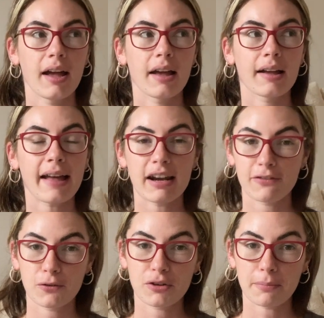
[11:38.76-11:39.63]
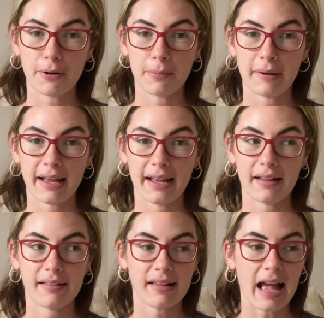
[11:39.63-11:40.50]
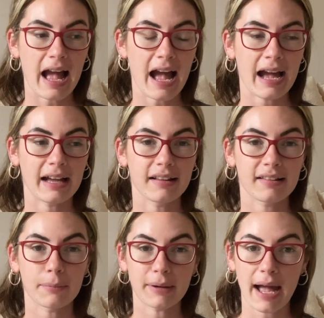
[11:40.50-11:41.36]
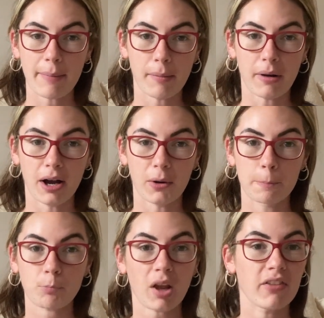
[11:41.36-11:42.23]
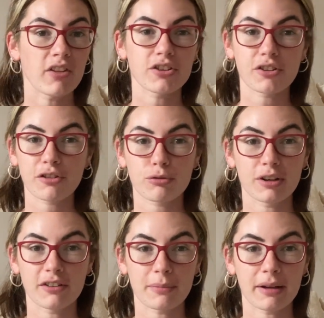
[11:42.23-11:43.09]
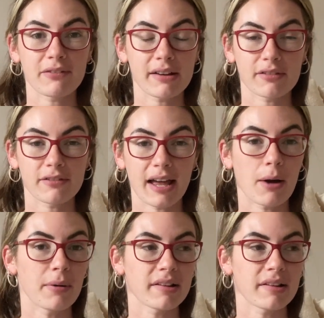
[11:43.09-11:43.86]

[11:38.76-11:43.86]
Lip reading: California poppies and some chamomile, and they're just three of my favourite flowers.